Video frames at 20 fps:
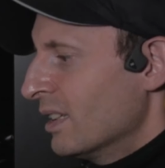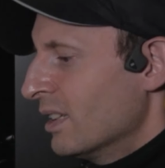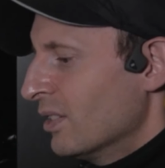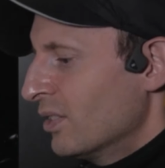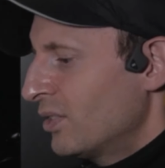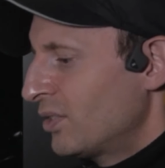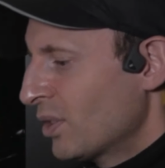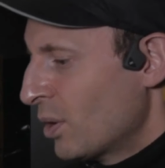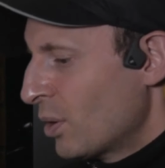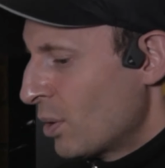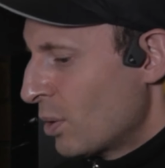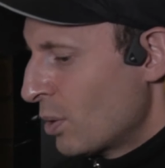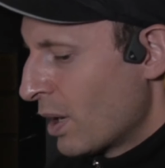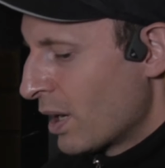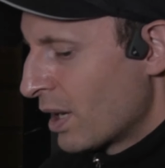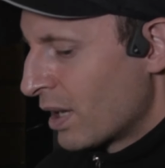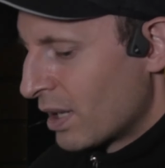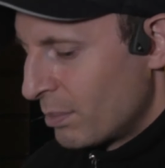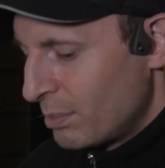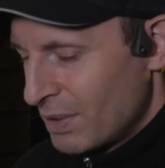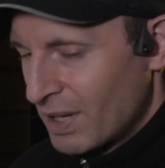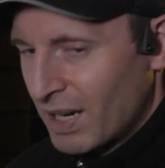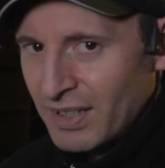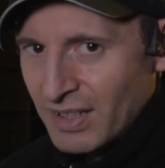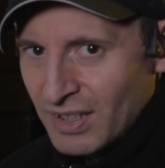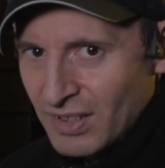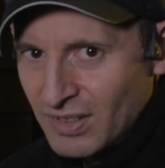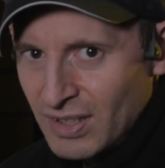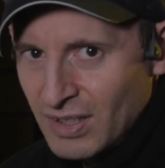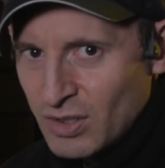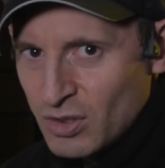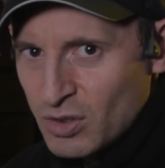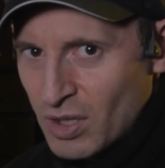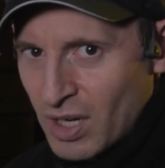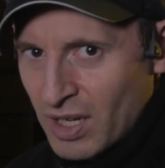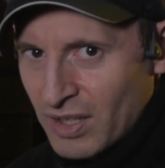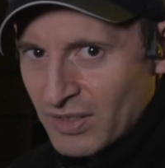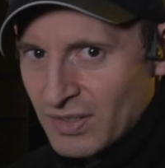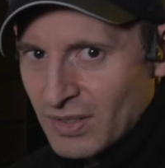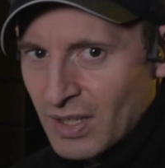So behind the scenes
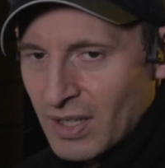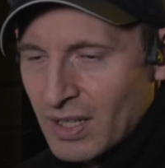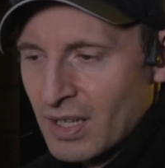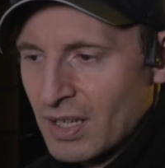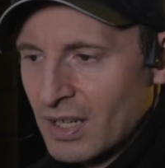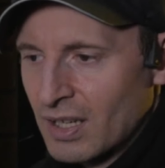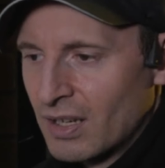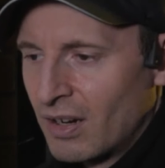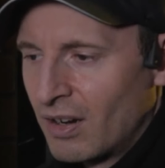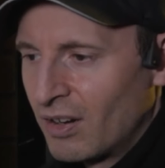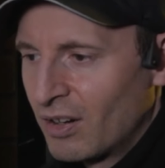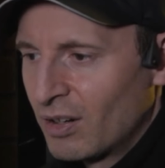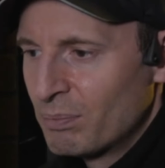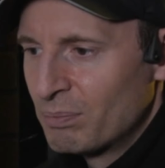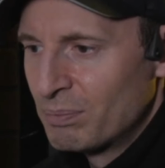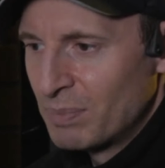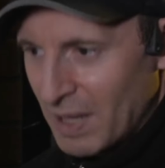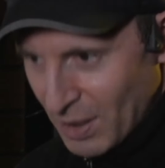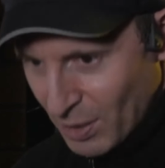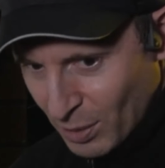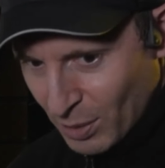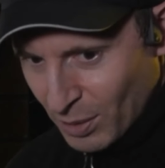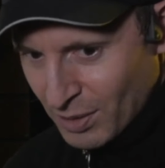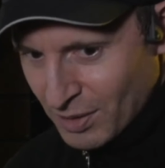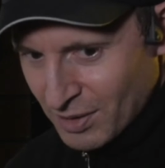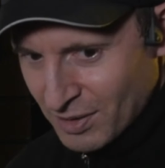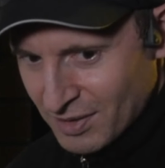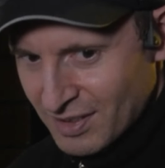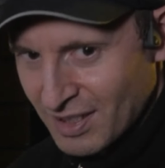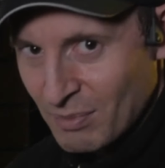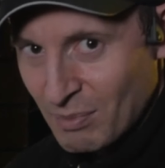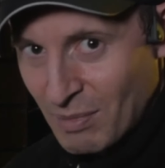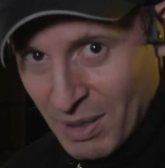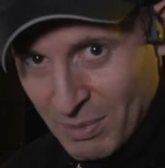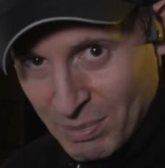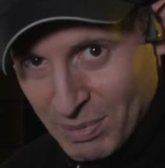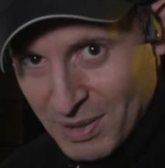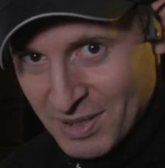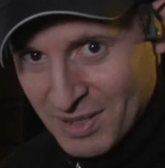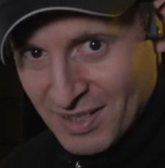shots are better, in my
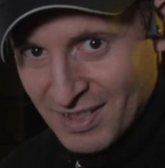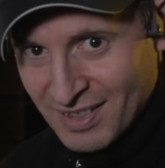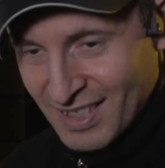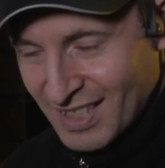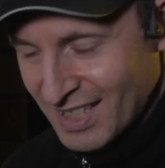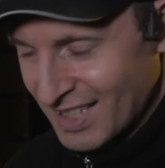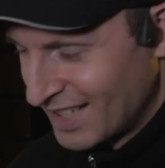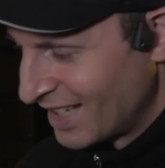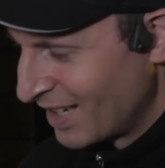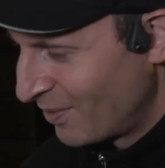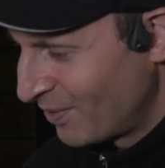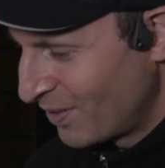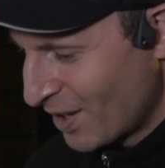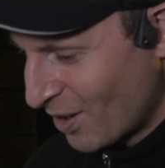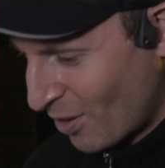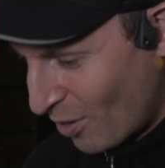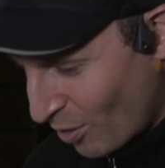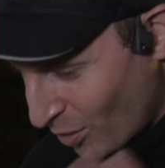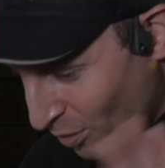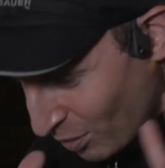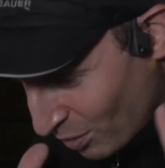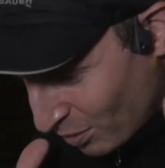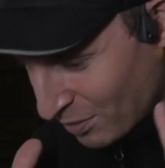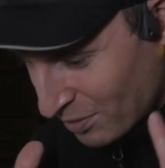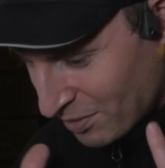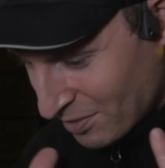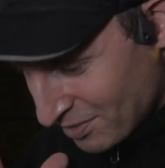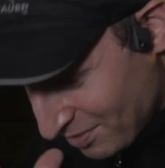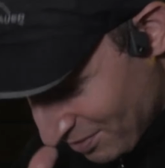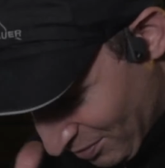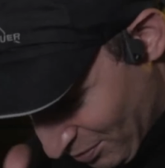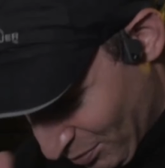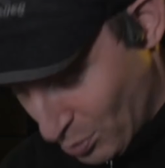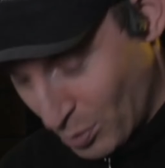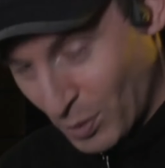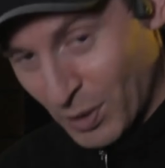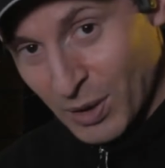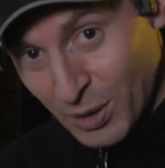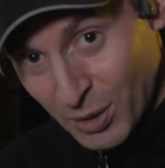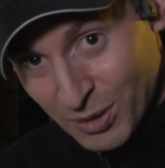opinion, if they are
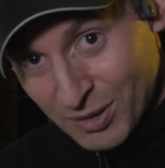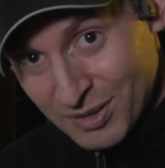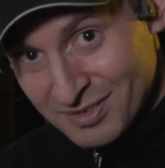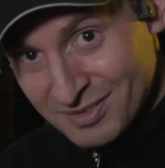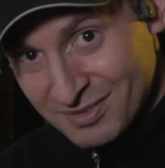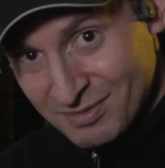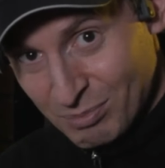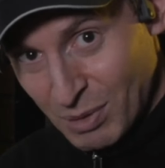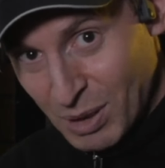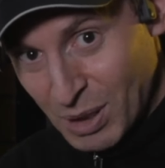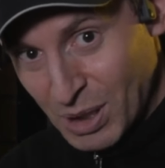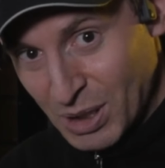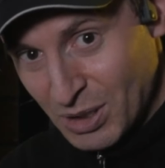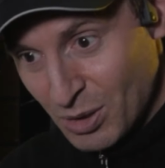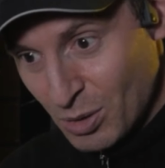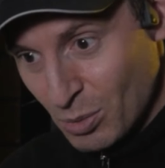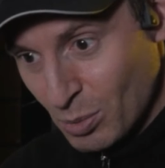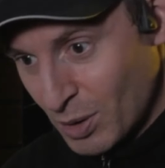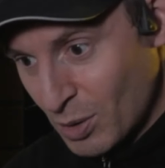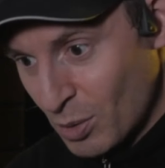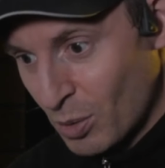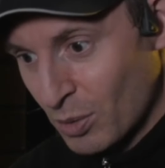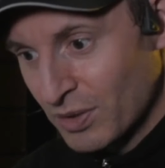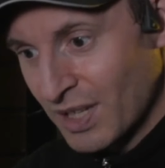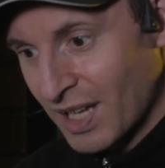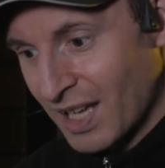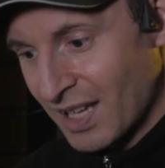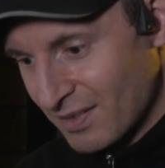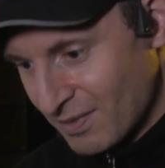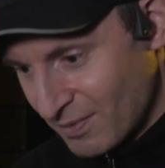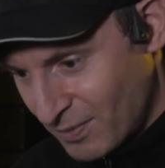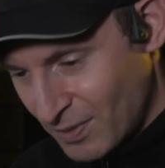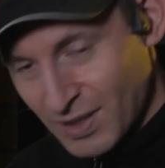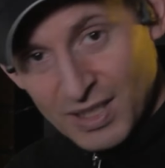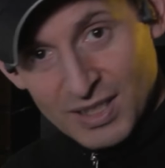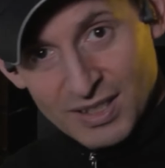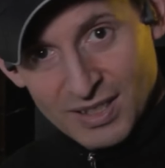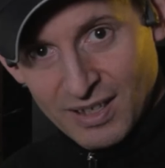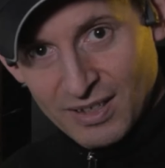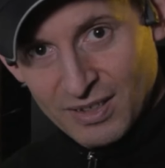real, meaning you record that for the
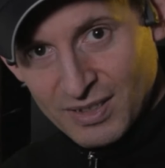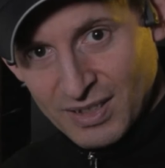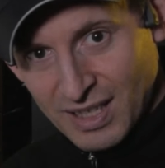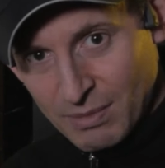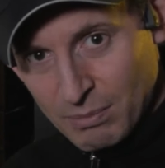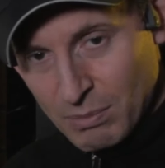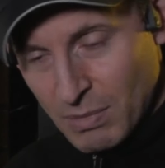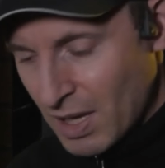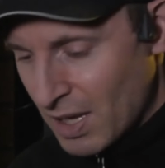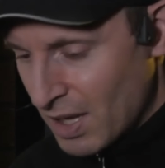entire time.